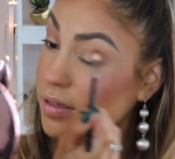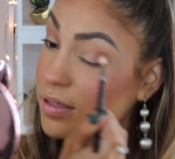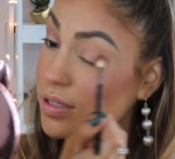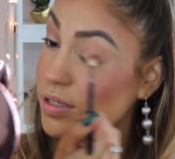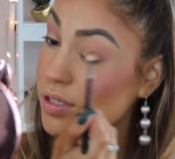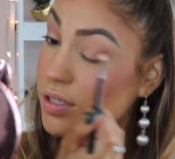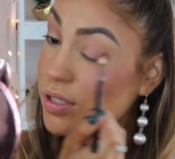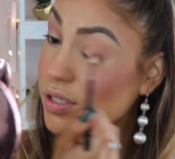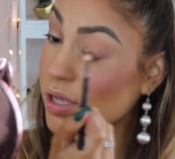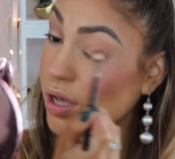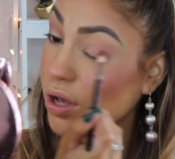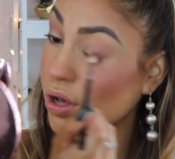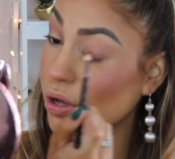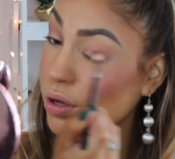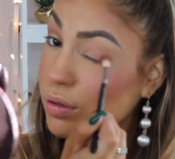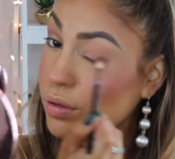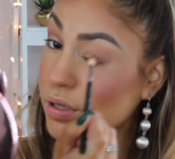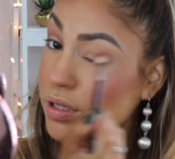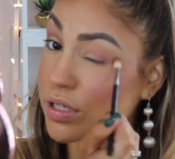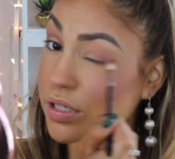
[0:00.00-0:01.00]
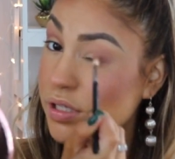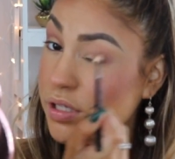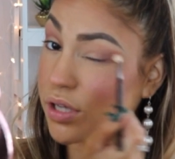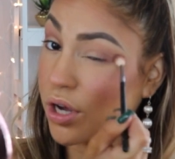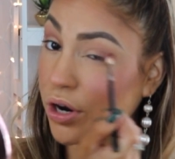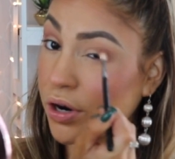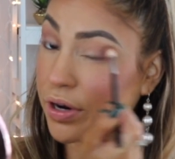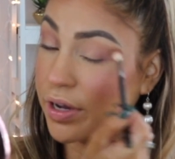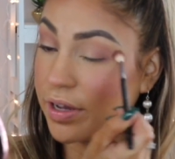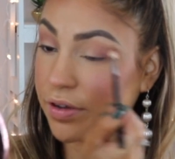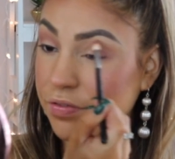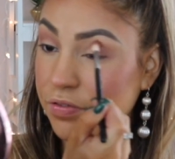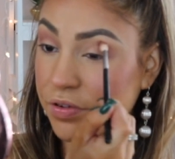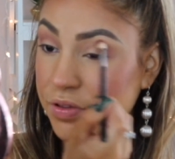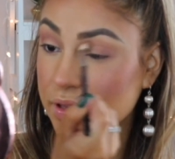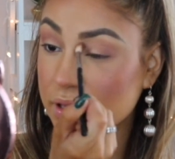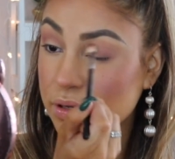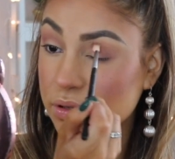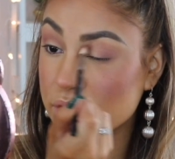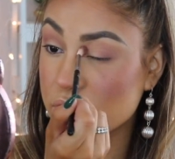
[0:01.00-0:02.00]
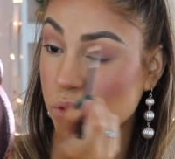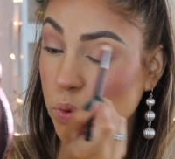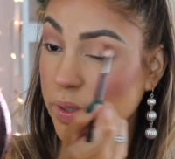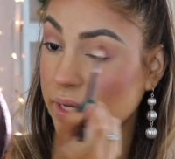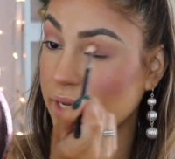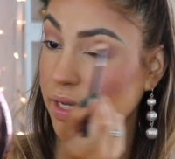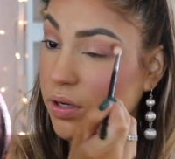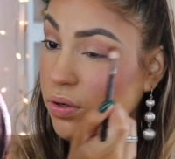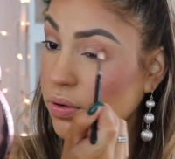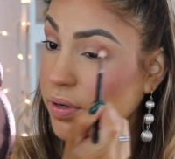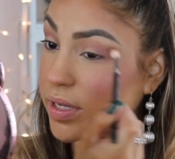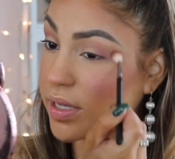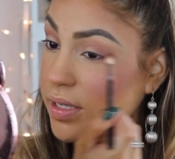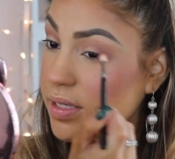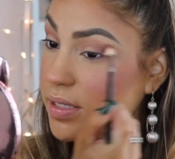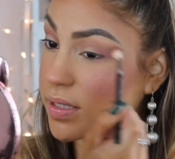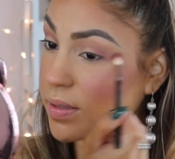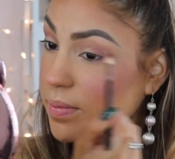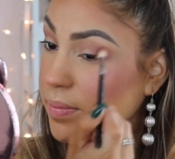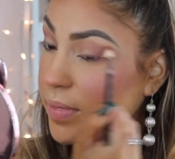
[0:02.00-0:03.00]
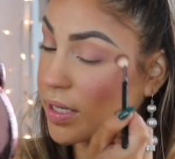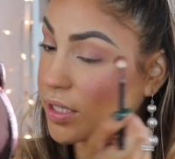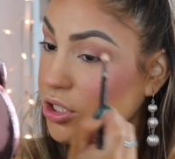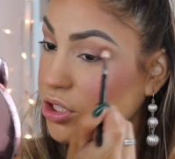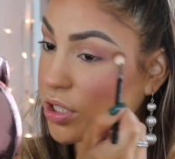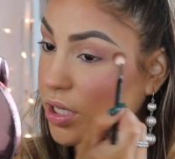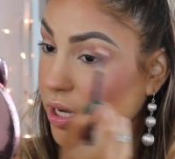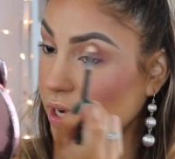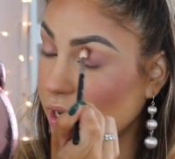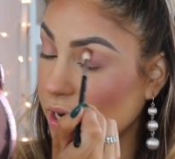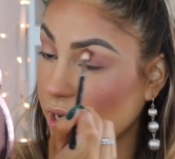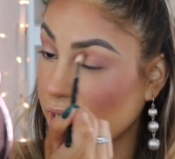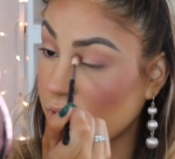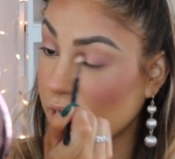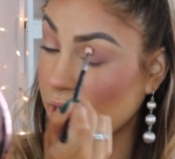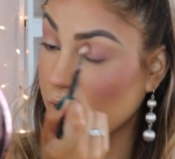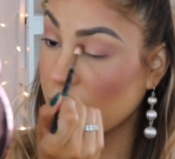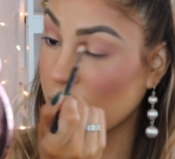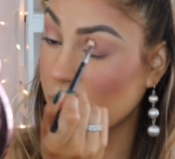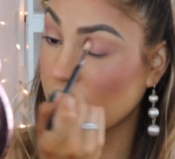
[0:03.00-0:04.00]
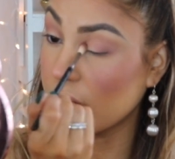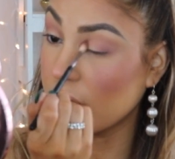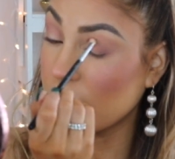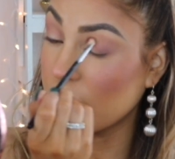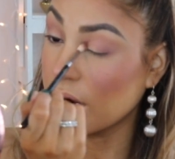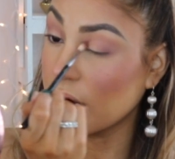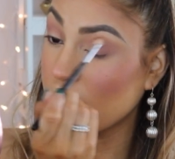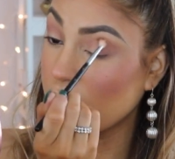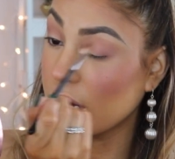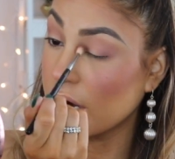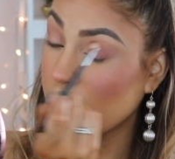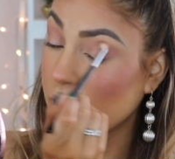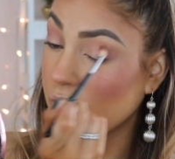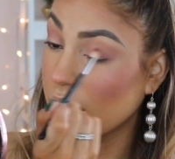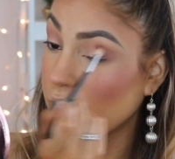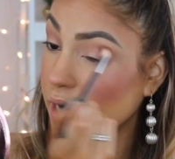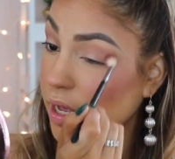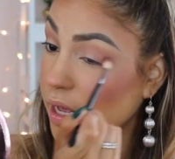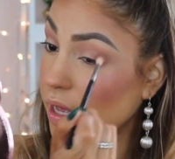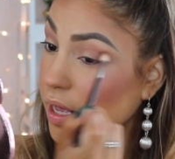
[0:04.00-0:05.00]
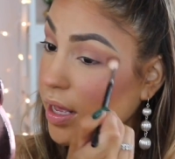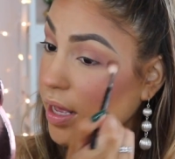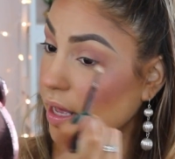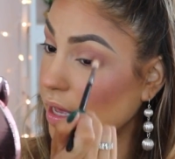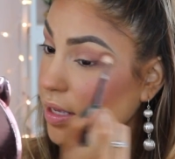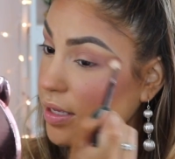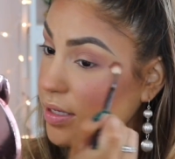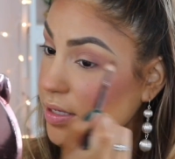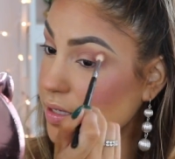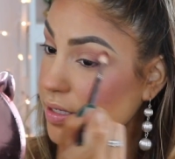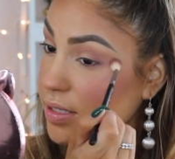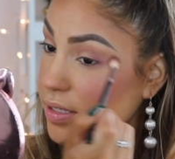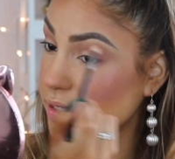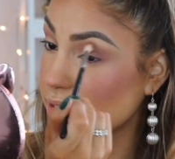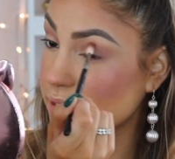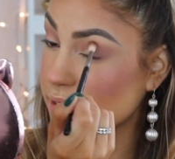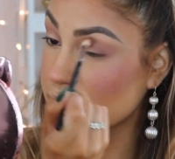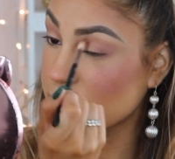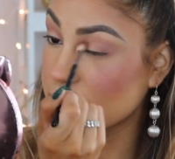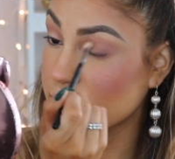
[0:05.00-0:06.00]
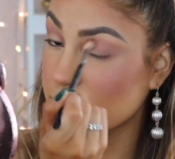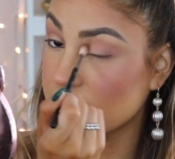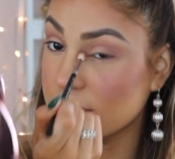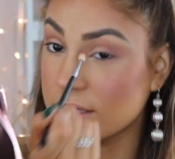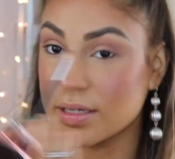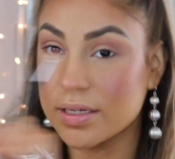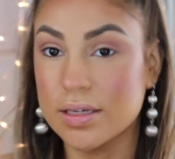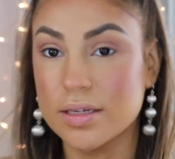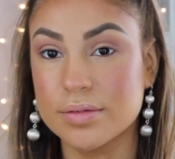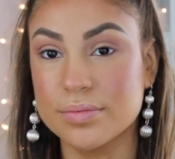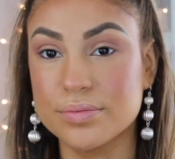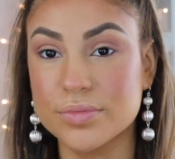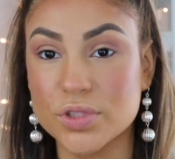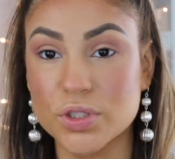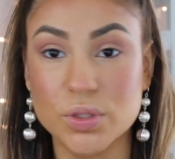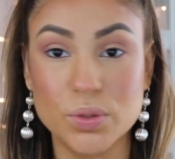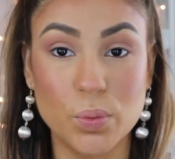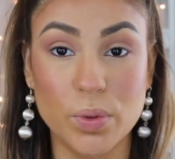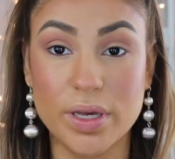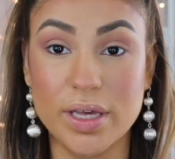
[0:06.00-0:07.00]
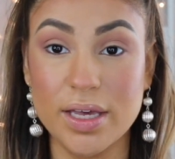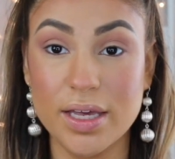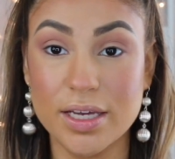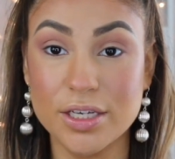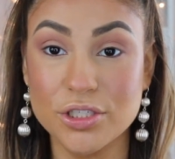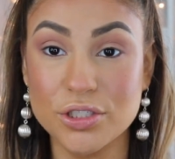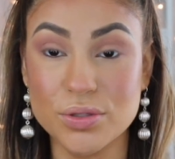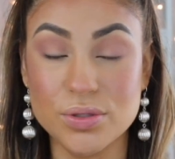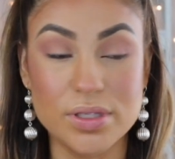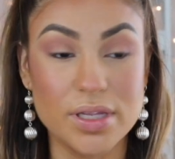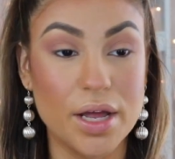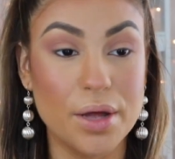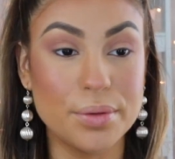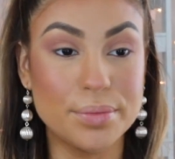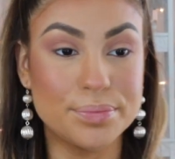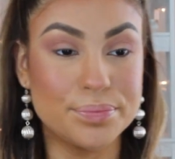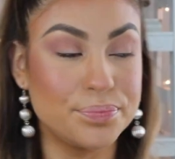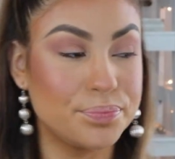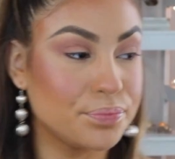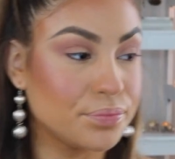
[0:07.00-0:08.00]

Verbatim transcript: So sorry for the little squeaky noise. My chair has squeaky issues now.